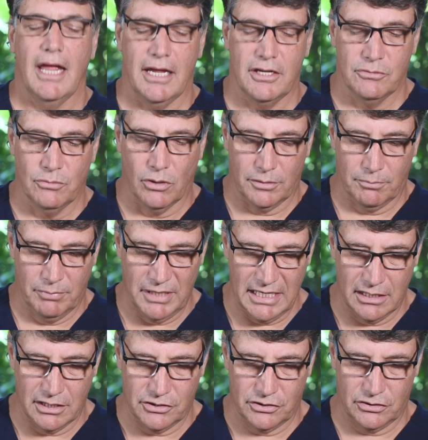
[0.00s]
is what
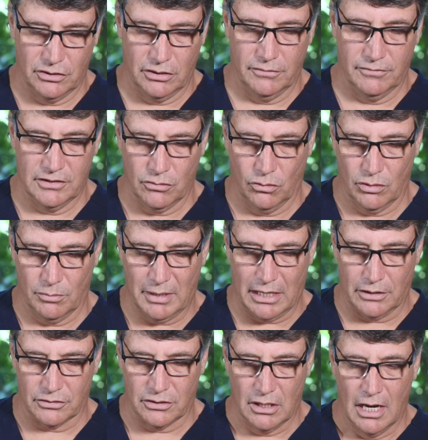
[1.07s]
being assertive is all
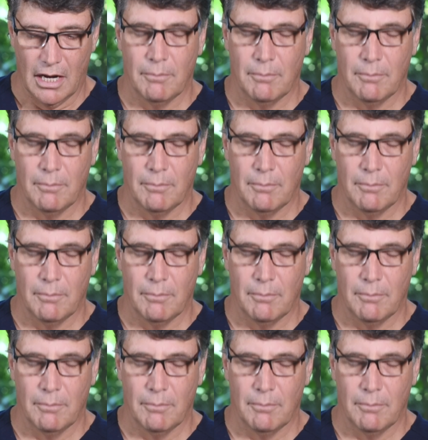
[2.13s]
about.